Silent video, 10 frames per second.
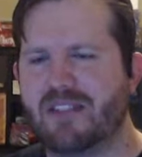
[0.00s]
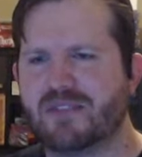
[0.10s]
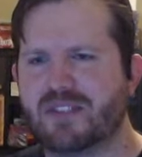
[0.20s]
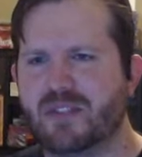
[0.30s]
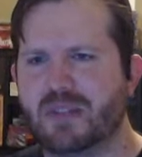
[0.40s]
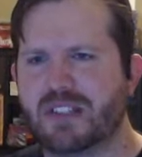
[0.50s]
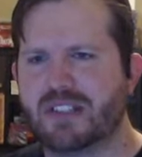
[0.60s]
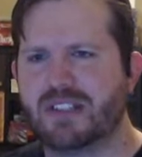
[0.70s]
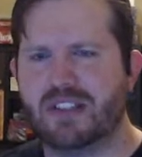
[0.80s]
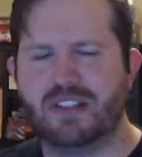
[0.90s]
so much
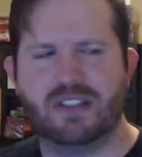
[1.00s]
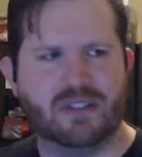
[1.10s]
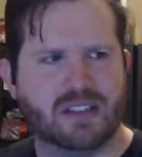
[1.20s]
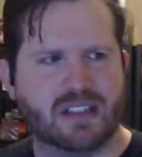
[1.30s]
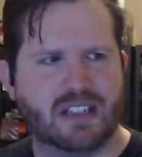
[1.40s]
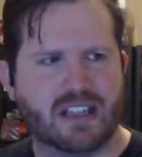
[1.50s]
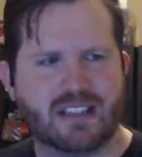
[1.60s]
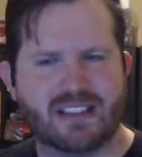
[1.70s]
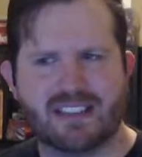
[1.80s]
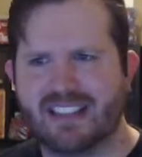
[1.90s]
to do today.
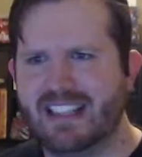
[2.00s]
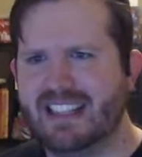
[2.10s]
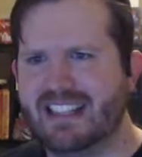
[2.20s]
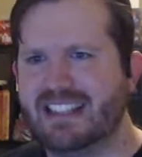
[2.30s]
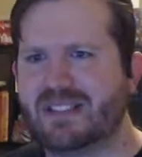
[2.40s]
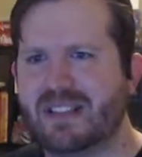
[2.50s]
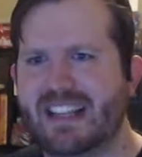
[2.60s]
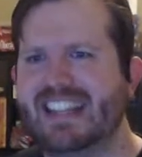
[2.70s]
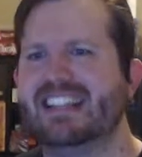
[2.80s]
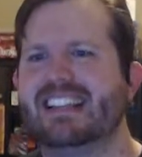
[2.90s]
This
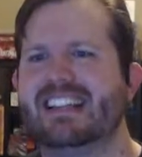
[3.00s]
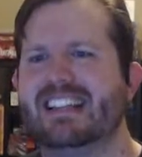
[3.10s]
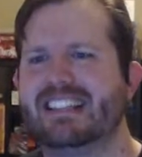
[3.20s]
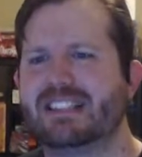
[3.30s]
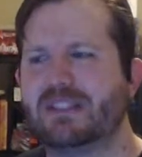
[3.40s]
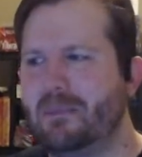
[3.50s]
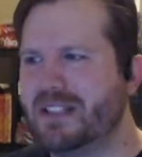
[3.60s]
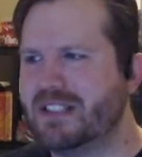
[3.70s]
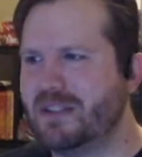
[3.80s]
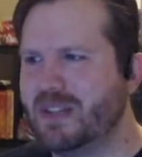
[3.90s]
is a
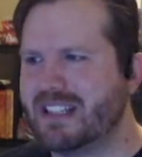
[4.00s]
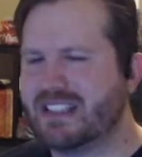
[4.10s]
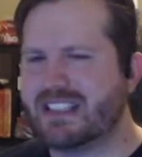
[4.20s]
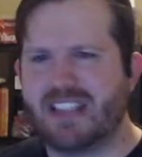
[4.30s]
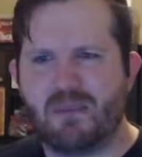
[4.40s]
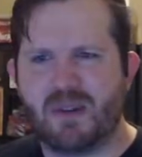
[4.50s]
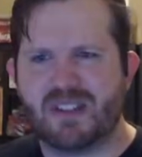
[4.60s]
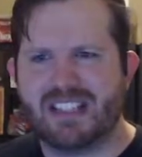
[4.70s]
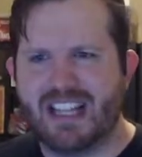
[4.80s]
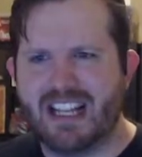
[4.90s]
busy week. December is
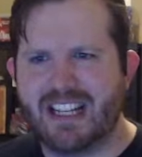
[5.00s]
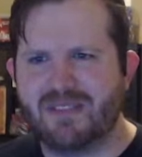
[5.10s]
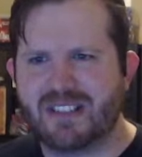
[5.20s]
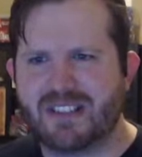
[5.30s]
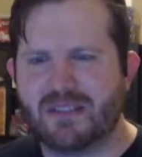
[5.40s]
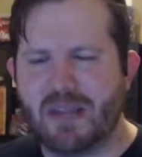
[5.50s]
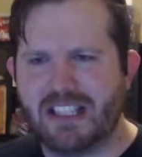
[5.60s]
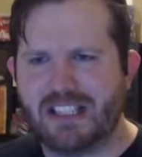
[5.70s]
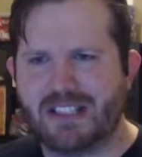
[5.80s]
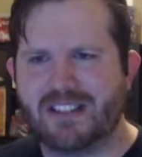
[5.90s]
the end of a
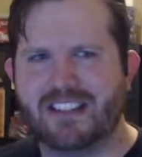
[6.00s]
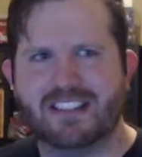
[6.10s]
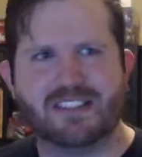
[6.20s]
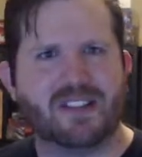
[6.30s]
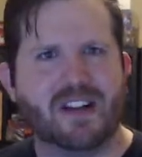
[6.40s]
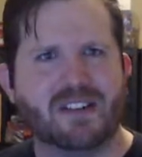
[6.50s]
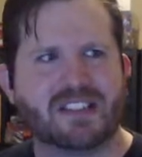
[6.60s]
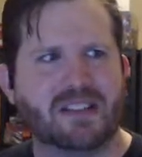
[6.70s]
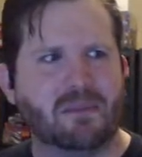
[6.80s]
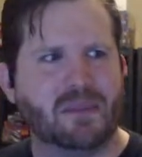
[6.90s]
semester, and so I always
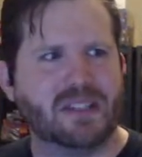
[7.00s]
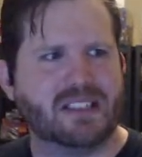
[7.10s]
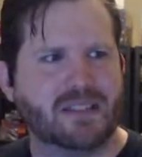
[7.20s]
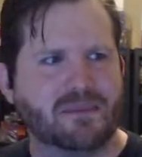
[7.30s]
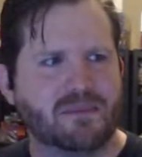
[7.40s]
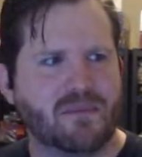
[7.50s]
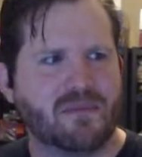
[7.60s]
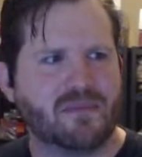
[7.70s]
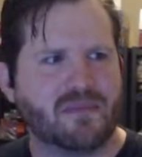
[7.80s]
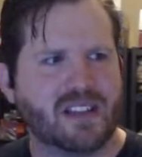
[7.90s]
get busy.
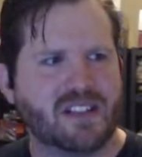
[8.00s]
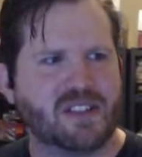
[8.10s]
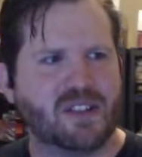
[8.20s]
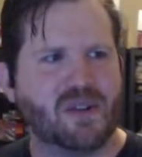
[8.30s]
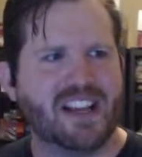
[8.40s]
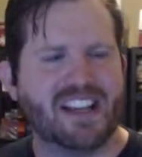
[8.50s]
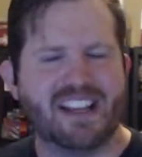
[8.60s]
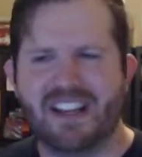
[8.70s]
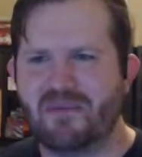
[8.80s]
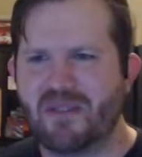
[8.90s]
2
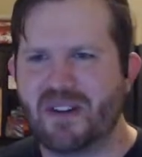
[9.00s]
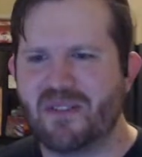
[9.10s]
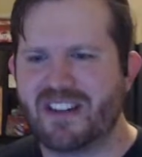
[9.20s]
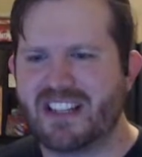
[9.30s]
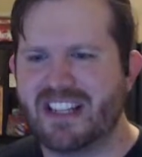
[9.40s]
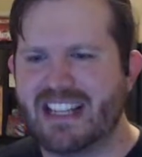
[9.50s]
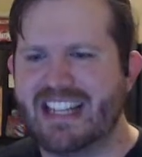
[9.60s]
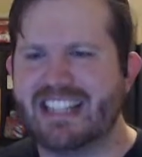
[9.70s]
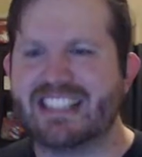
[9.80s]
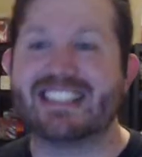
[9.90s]
a.m. where you are, Keith? It
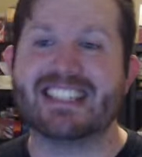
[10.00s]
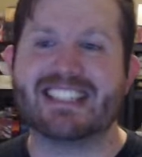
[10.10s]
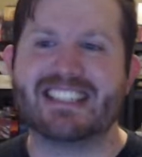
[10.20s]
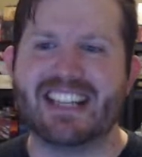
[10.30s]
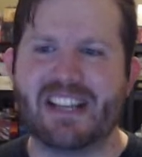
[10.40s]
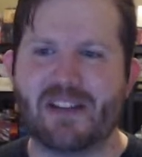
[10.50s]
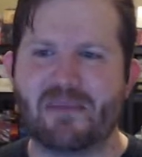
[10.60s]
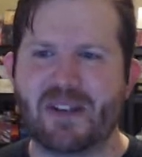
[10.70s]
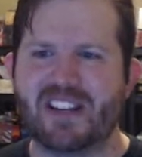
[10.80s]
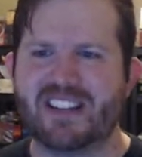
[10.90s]
is 6 a.m.
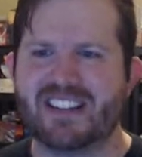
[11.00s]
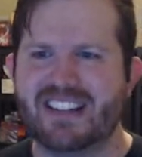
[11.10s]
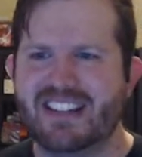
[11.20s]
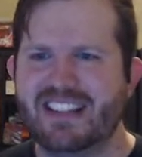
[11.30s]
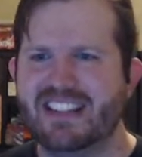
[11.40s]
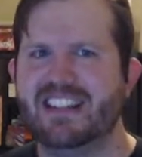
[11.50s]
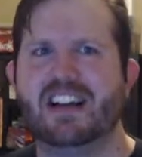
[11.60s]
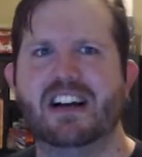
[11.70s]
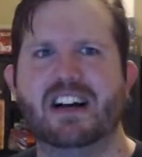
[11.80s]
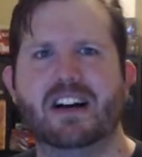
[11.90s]
here,
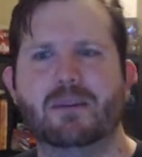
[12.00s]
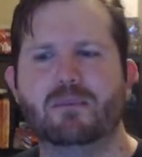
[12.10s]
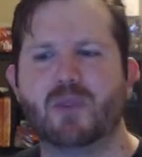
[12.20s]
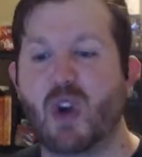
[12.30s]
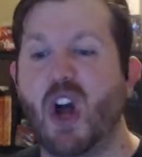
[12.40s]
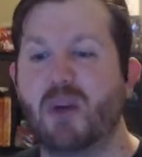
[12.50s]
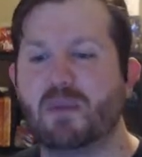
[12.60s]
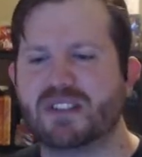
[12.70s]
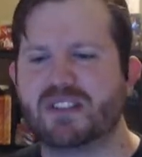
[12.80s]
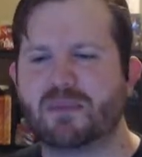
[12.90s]
or
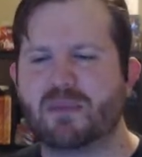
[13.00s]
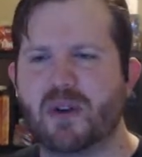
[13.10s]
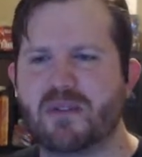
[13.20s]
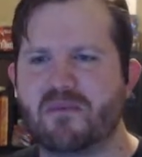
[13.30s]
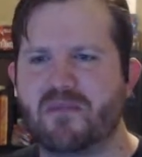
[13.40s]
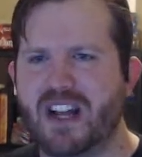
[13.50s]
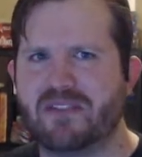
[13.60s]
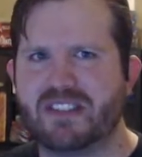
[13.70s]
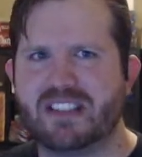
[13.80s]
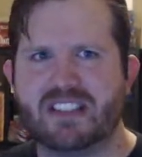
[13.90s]
almost. It's approaching
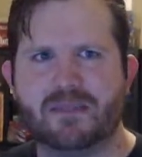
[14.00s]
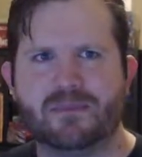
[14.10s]
5 till.